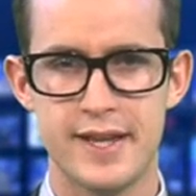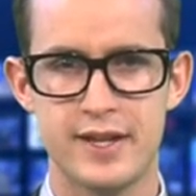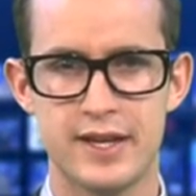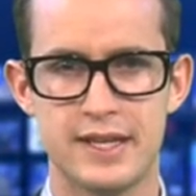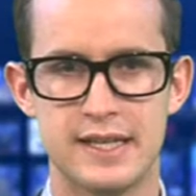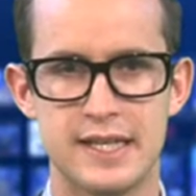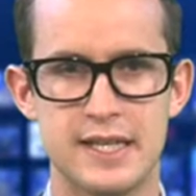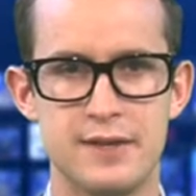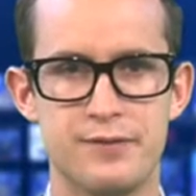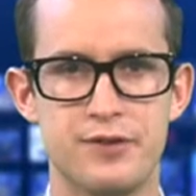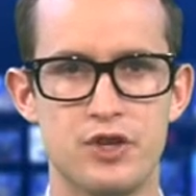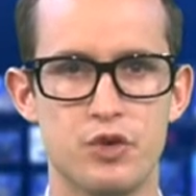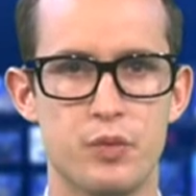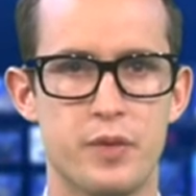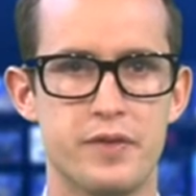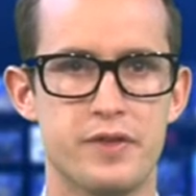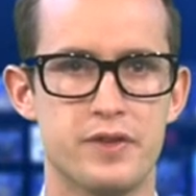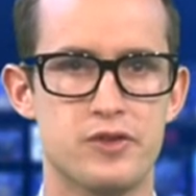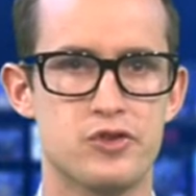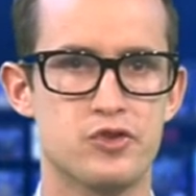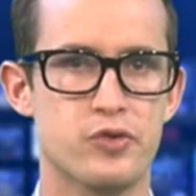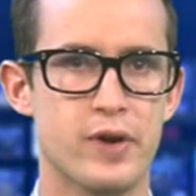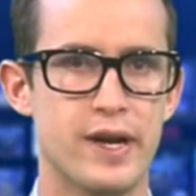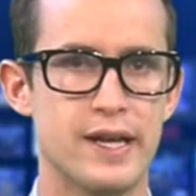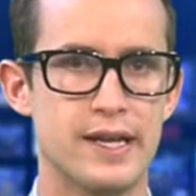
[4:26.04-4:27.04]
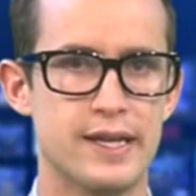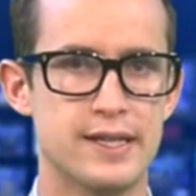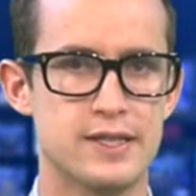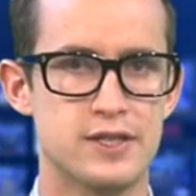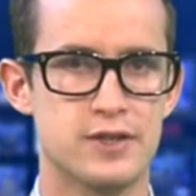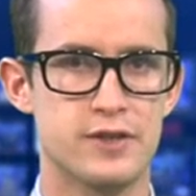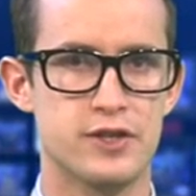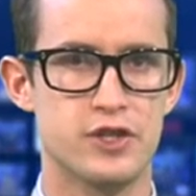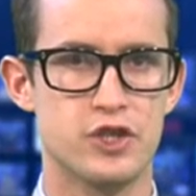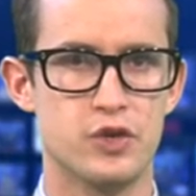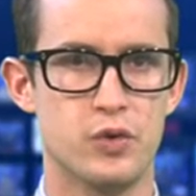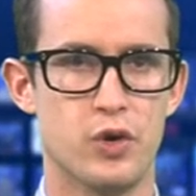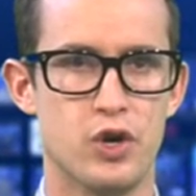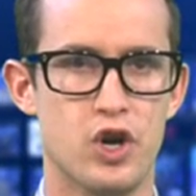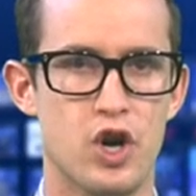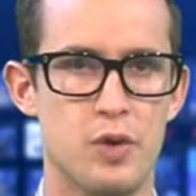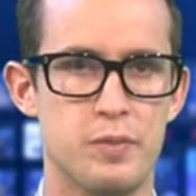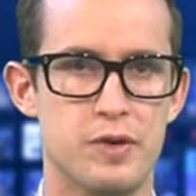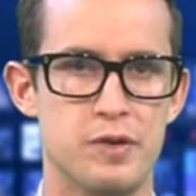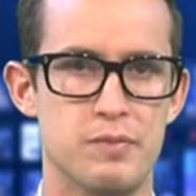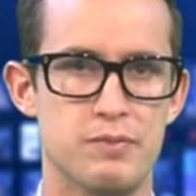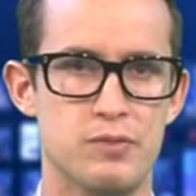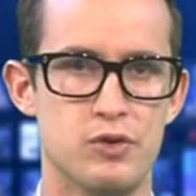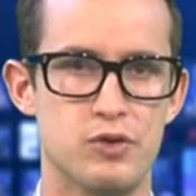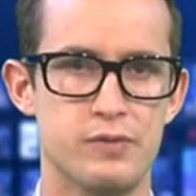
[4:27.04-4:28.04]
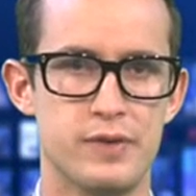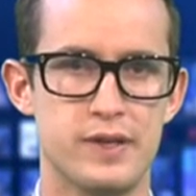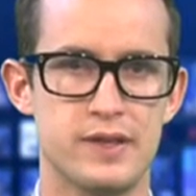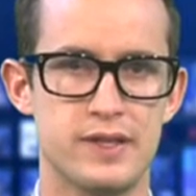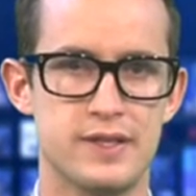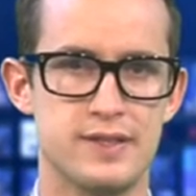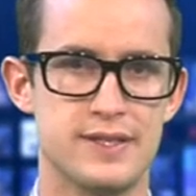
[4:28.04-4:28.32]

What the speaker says: And I leave you with a trailer to the new Hobbit movie,